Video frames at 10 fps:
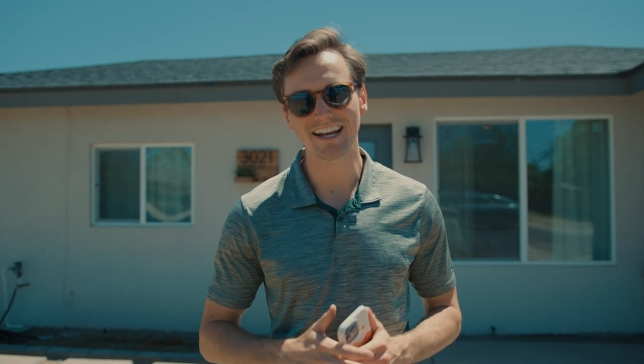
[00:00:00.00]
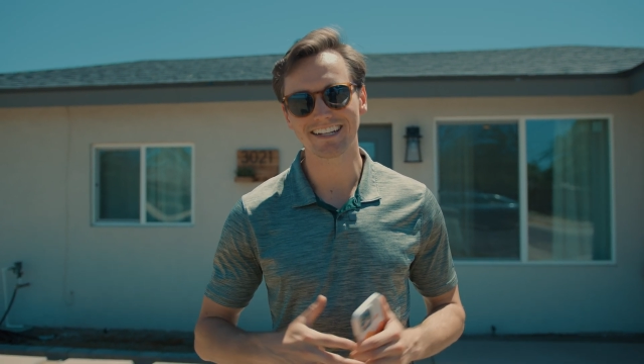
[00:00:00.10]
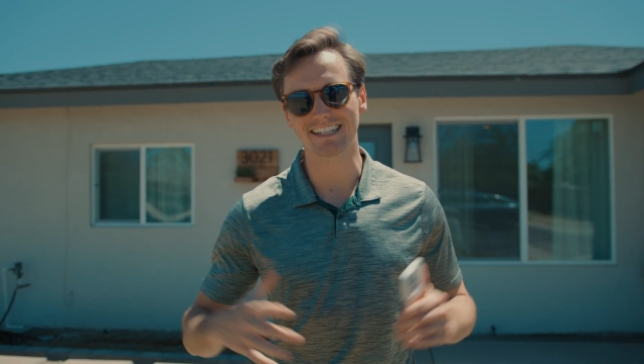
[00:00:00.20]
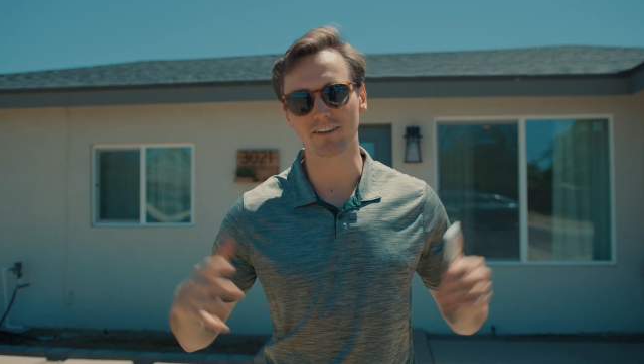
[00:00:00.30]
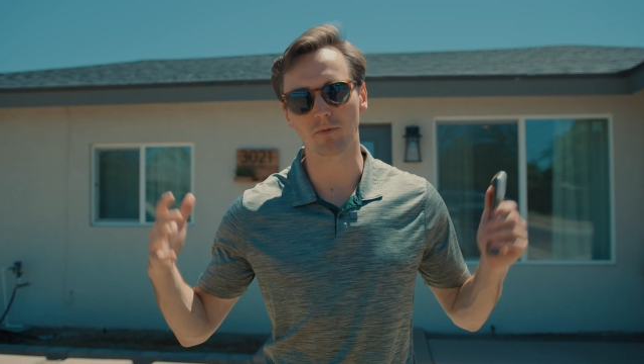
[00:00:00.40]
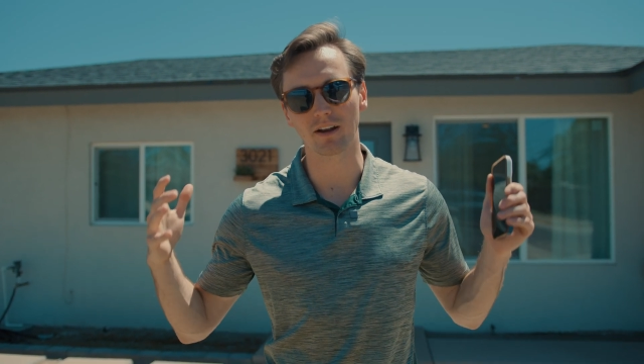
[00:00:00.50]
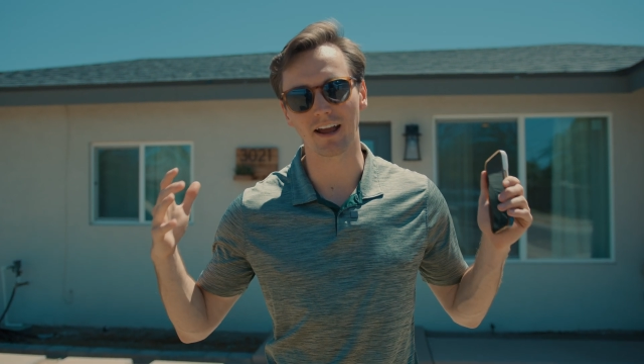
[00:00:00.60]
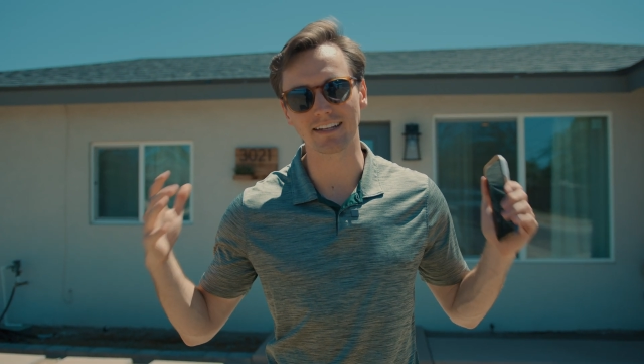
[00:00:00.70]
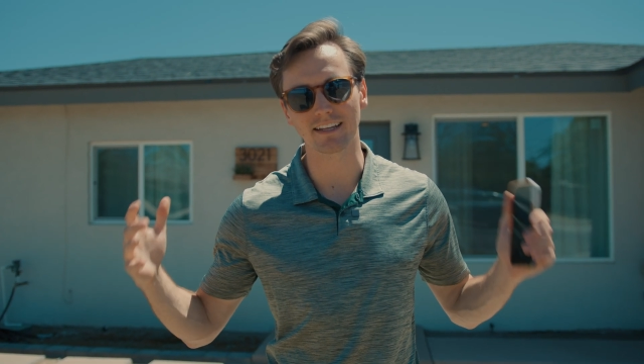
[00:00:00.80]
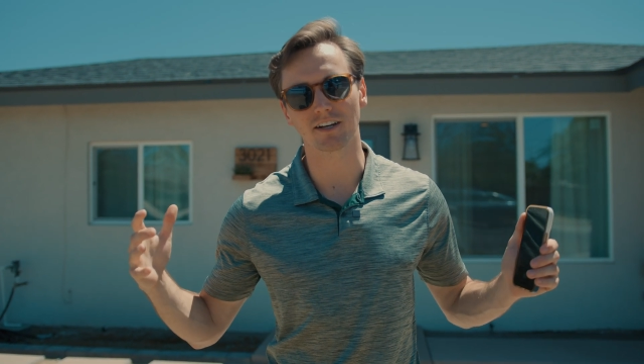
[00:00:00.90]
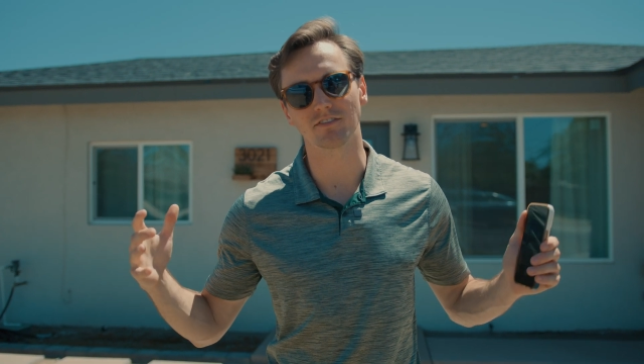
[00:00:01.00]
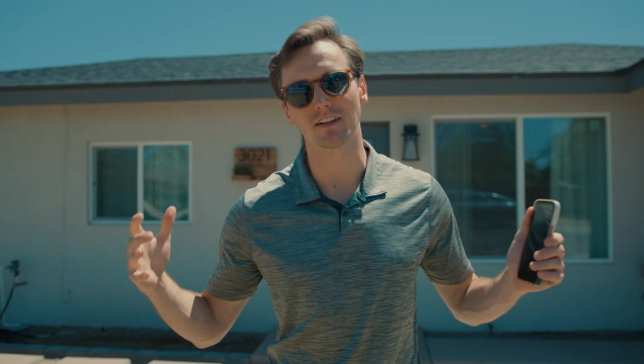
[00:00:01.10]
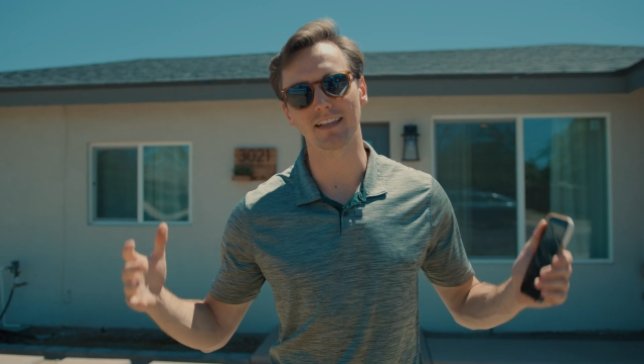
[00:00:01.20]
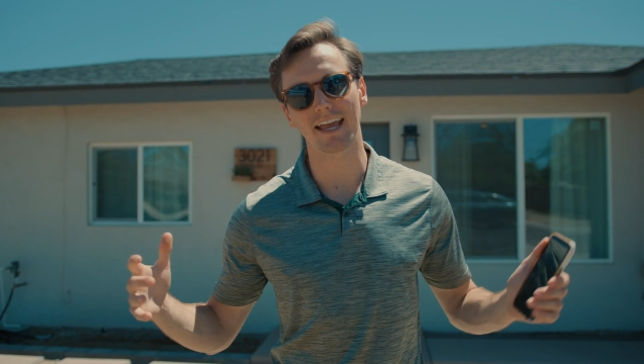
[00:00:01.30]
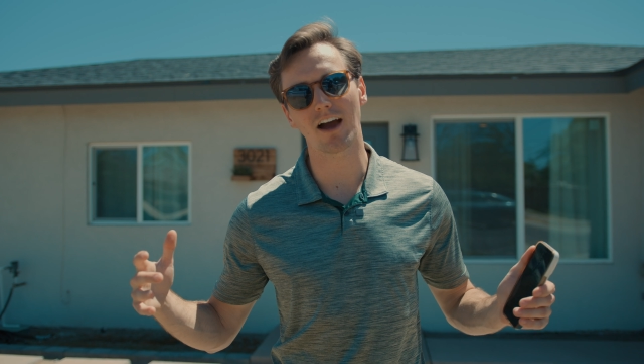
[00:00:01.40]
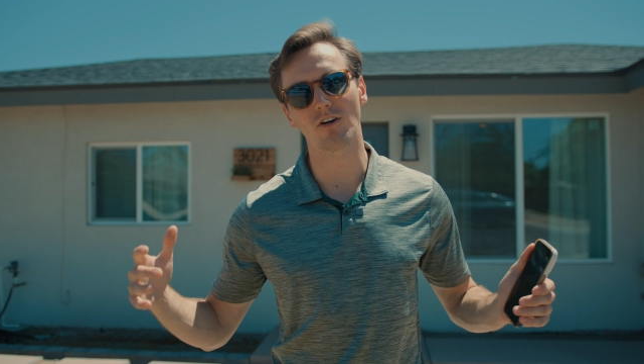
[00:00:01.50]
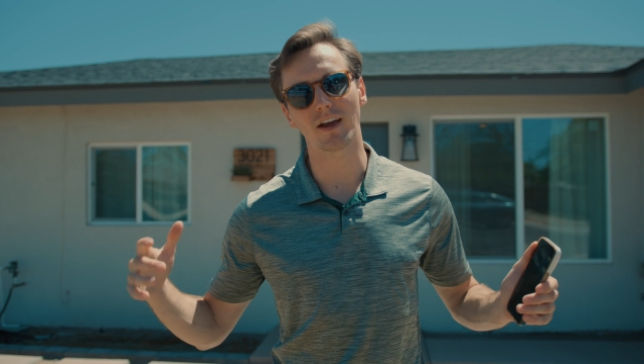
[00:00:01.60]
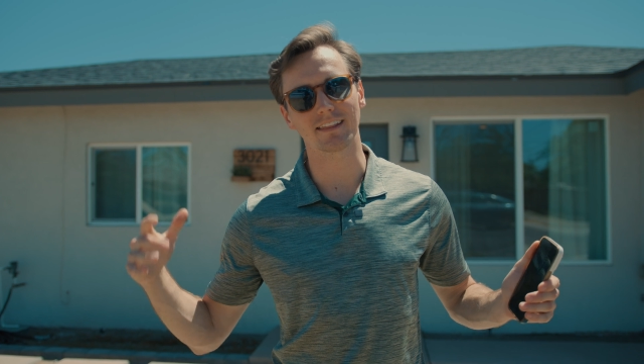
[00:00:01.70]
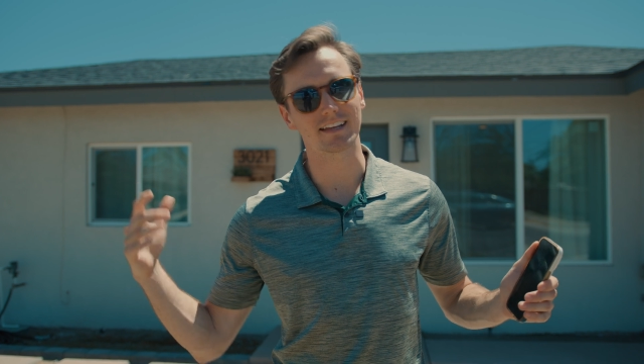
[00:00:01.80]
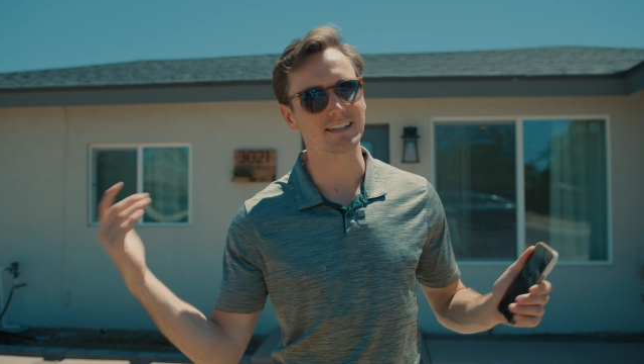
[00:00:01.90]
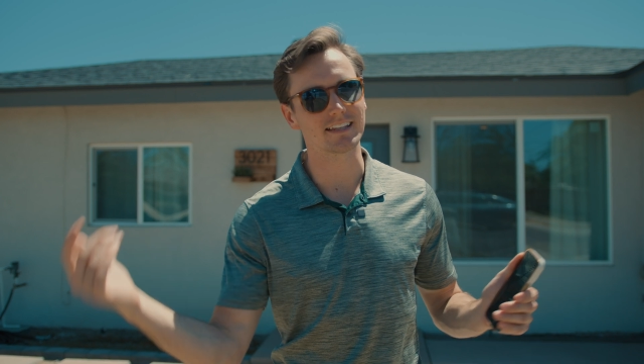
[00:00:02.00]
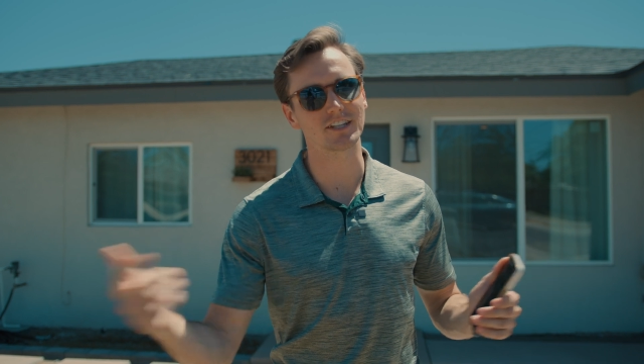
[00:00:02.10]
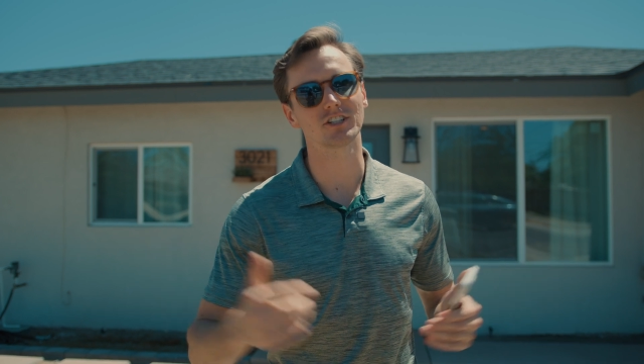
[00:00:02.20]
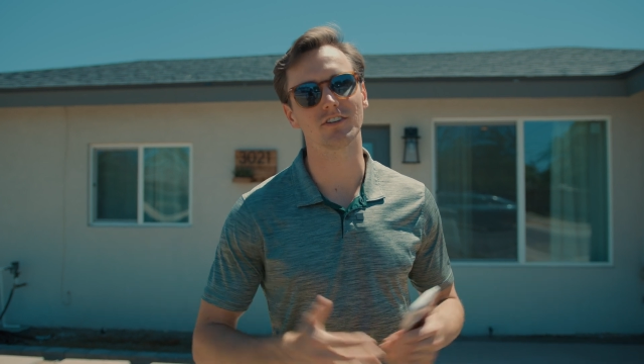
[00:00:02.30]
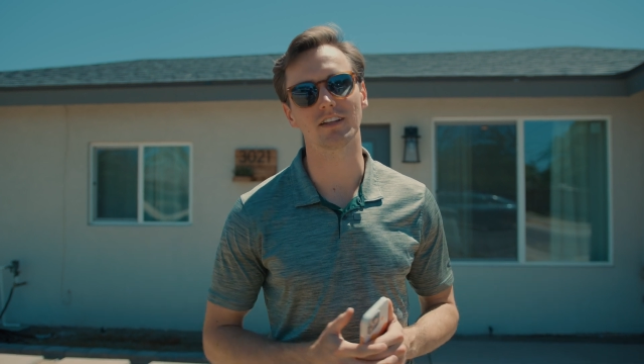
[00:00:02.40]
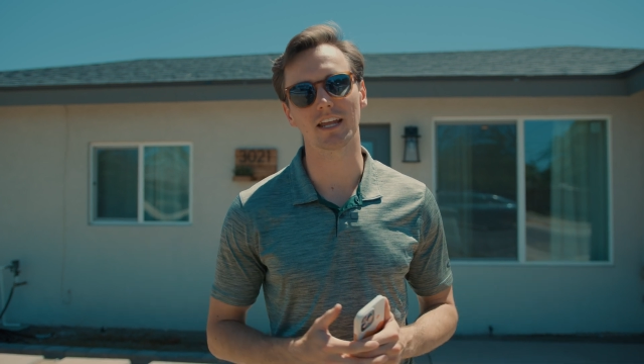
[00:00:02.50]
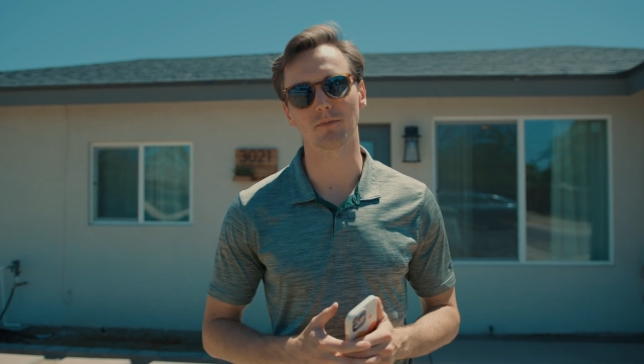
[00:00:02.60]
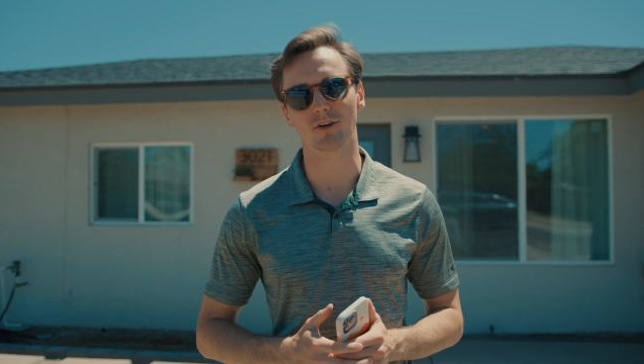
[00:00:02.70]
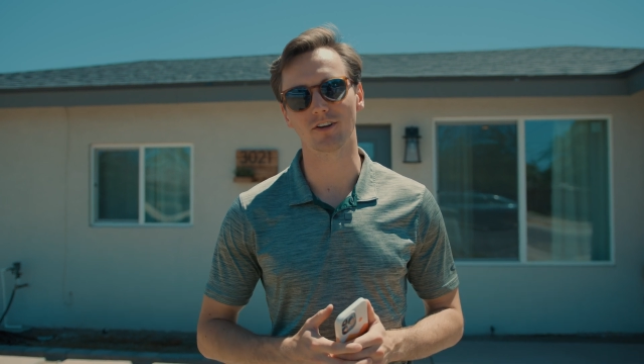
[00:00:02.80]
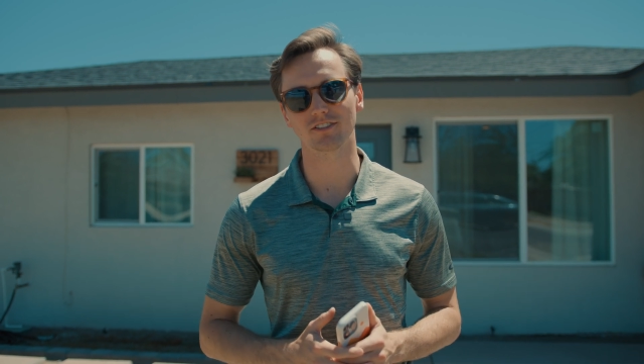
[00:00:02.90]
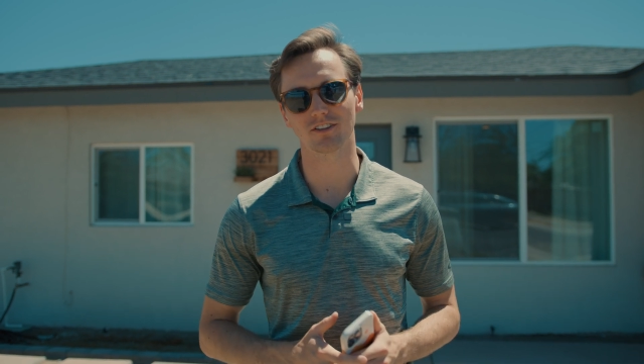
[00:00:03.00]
to give them an idea of the layout and the condition of the neighborhood.